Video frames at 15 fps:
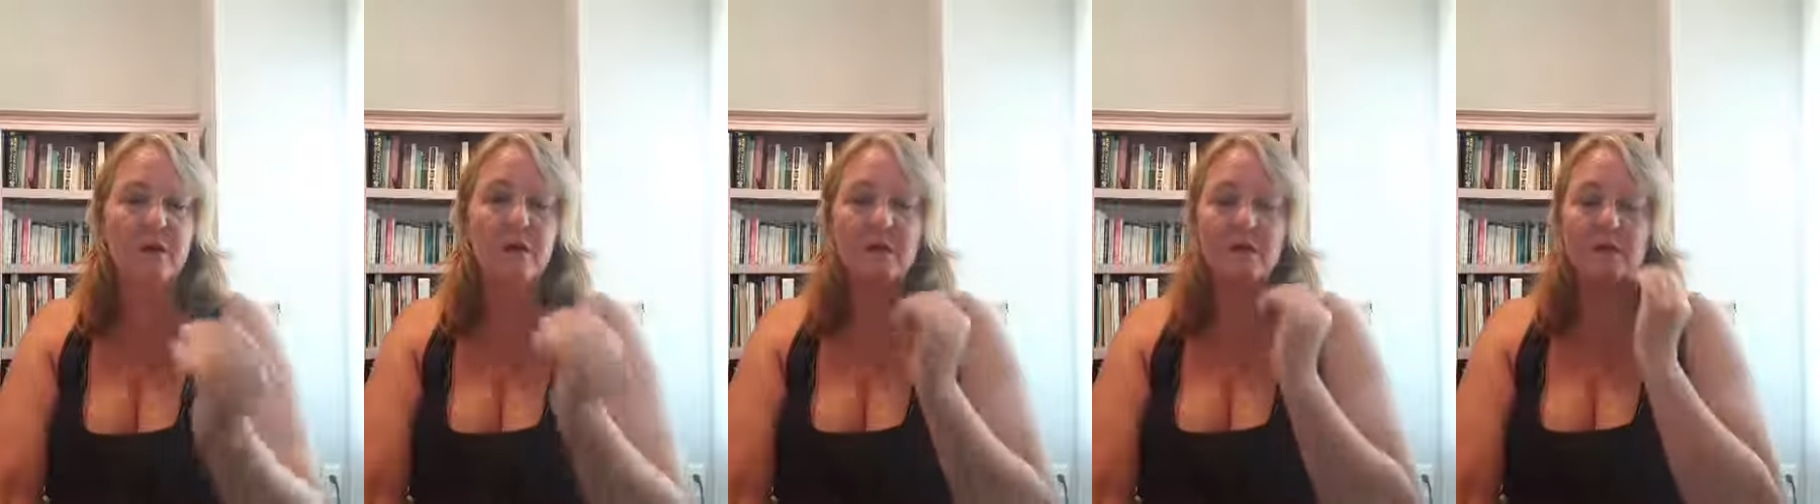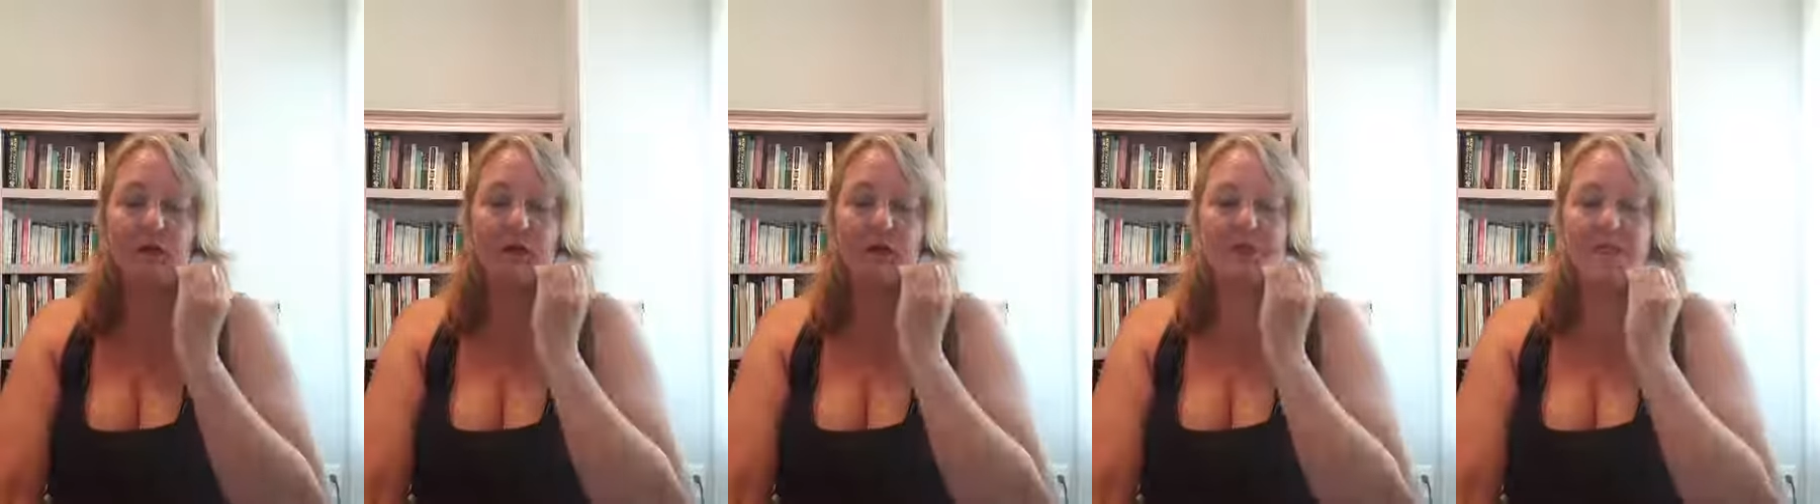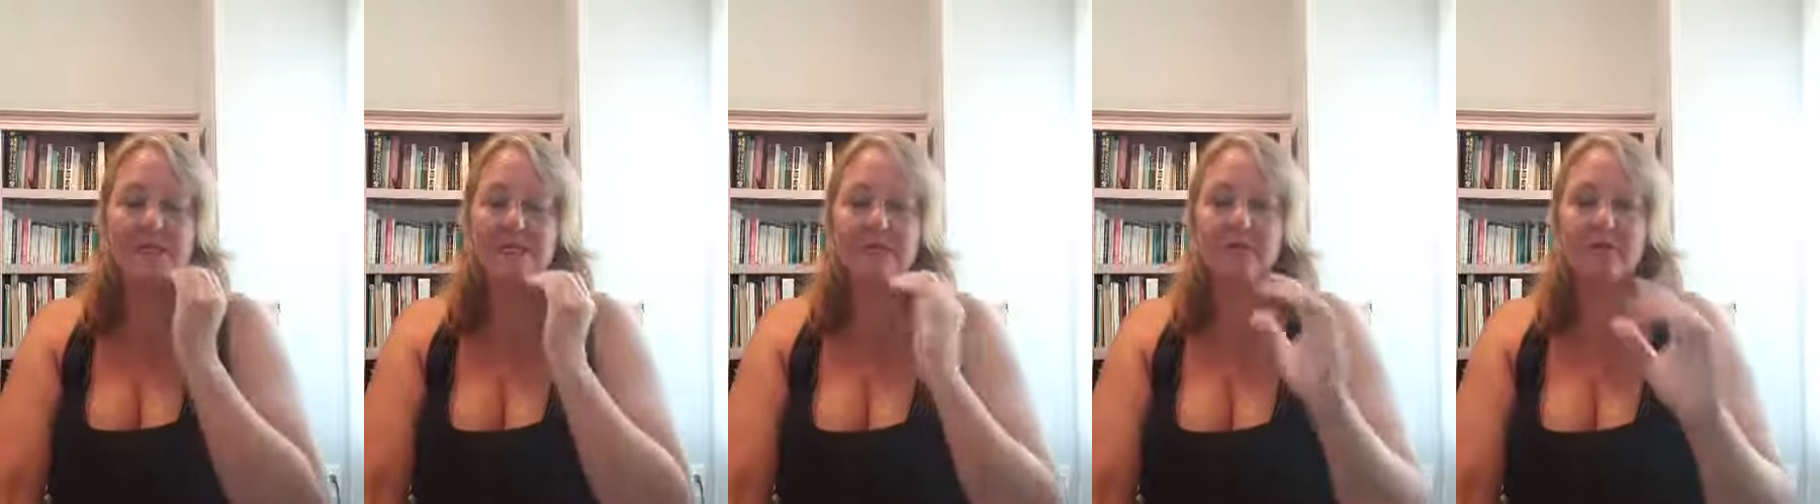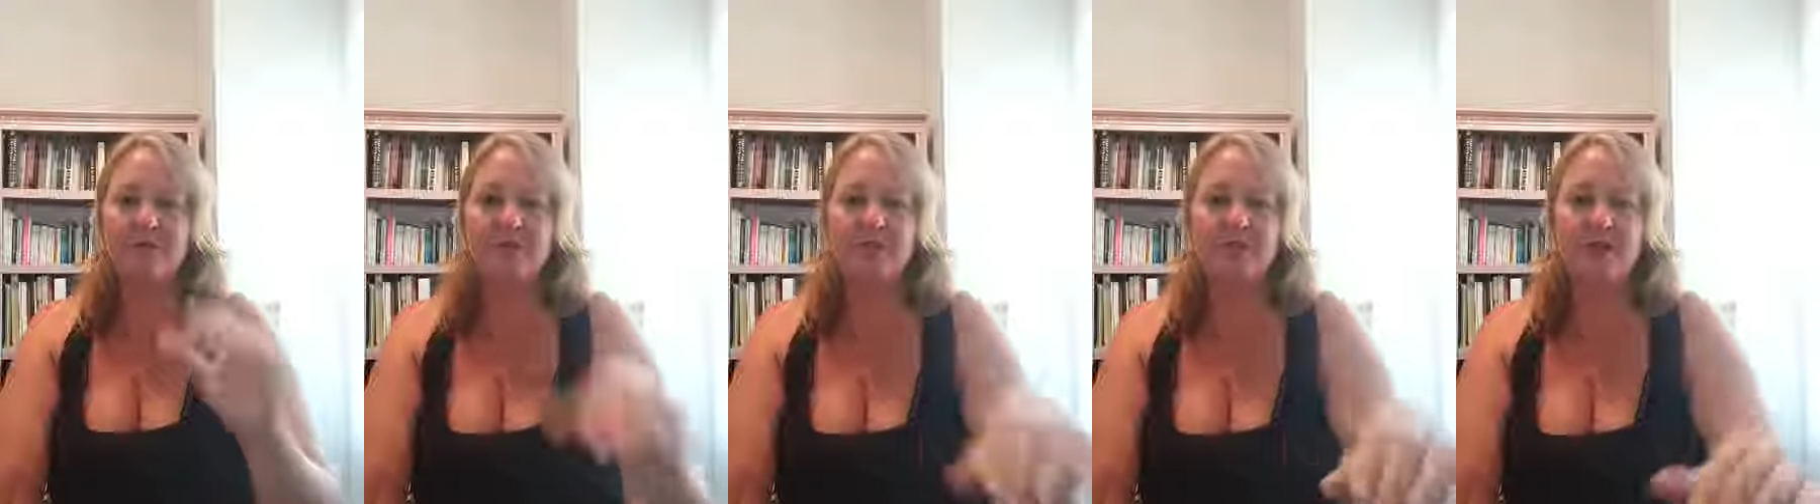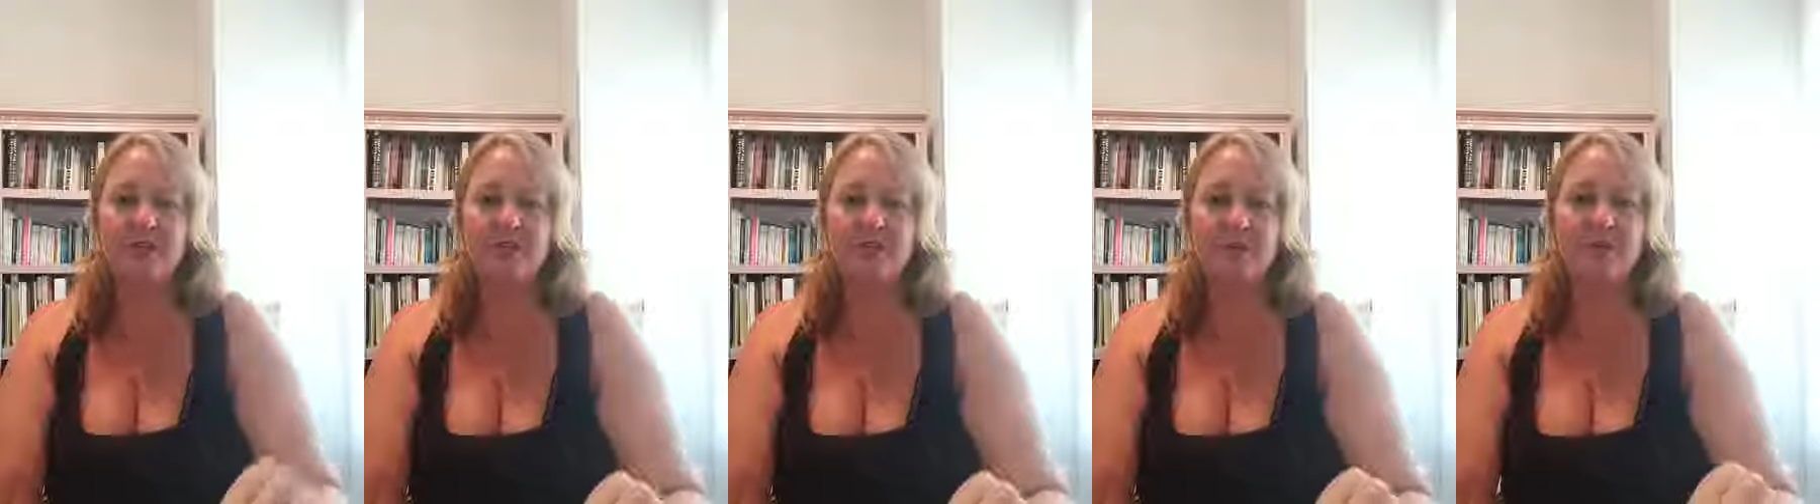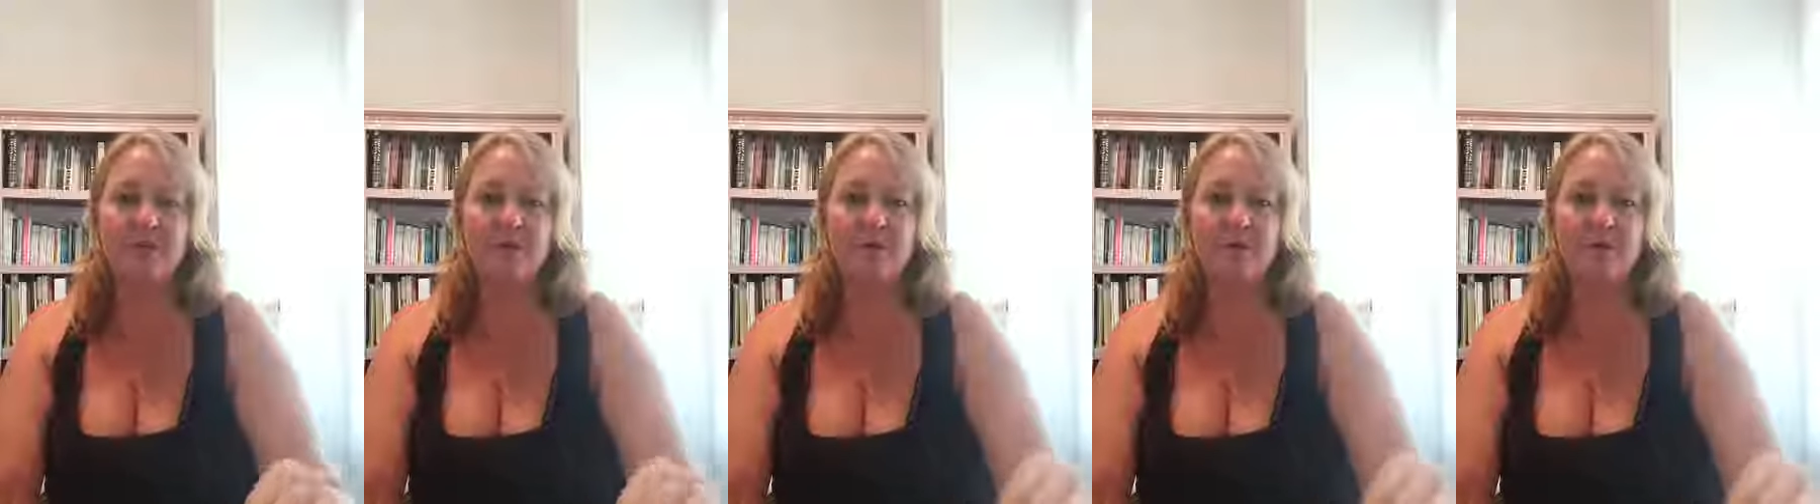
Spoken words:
So that's it for today. Jennifer